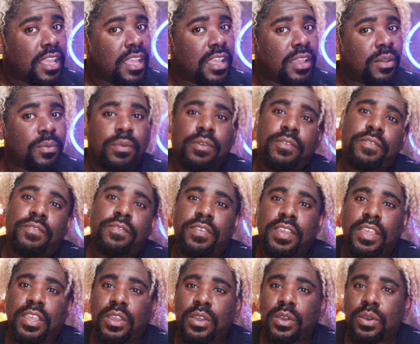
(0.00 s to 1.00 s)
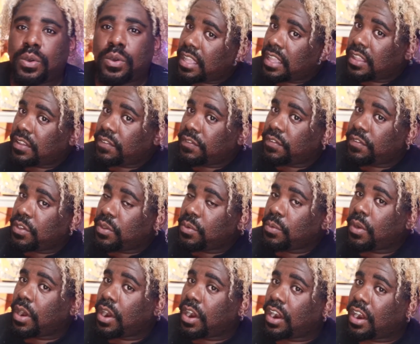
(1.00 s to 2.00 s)
it would feel if you
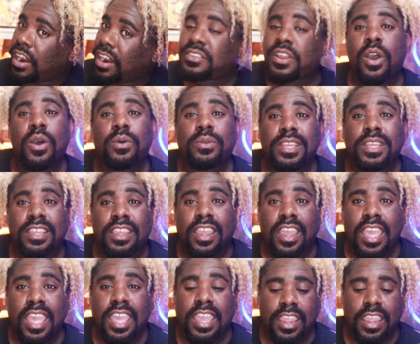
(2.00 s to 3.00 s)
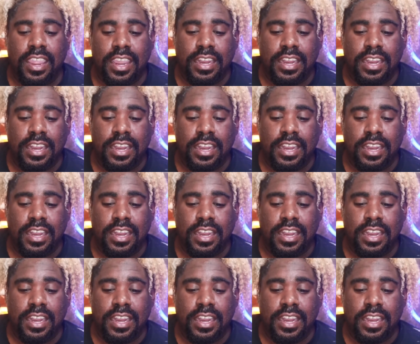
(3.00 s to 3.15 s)
were toning your hair.